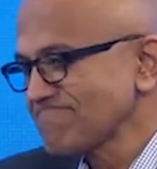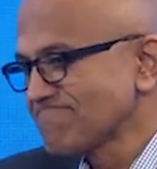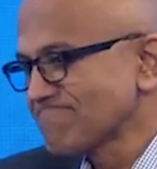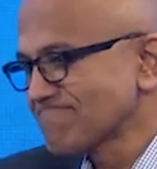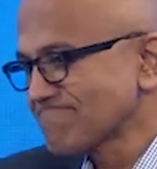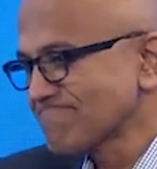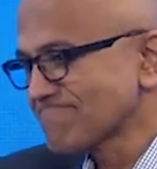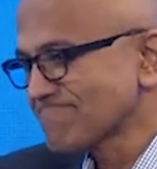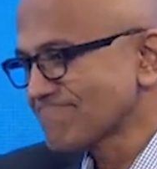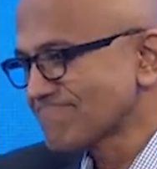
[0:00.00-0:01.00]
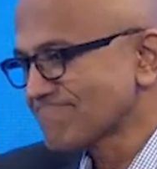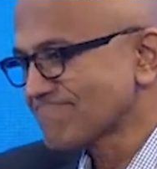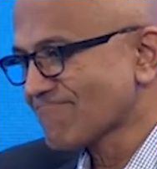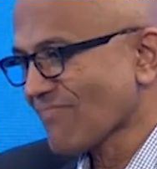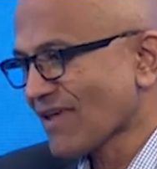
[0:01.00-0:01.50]
Uh, where do you see
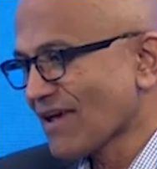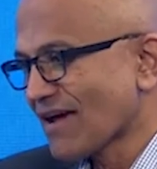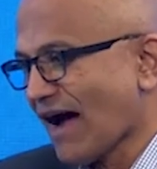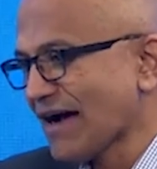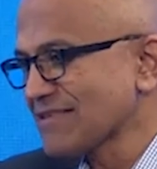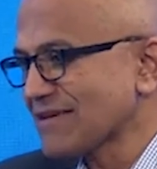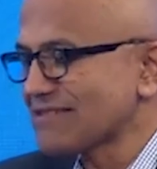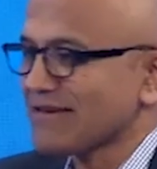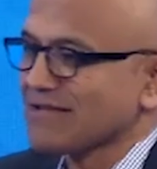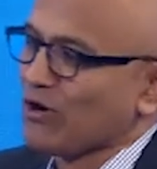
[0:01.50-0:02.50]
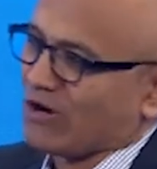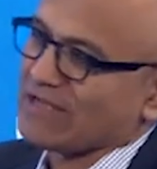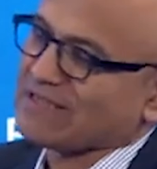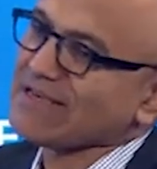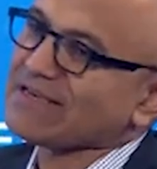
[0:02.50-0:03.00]
a limit? I,
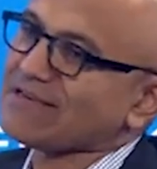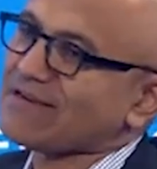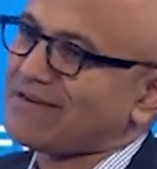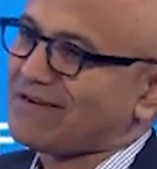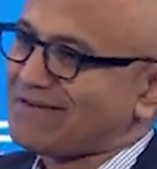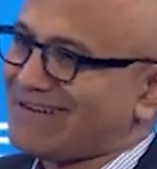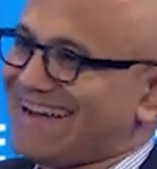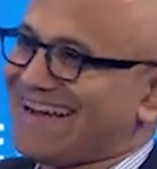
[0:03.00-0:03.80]
look, I think... If there is any.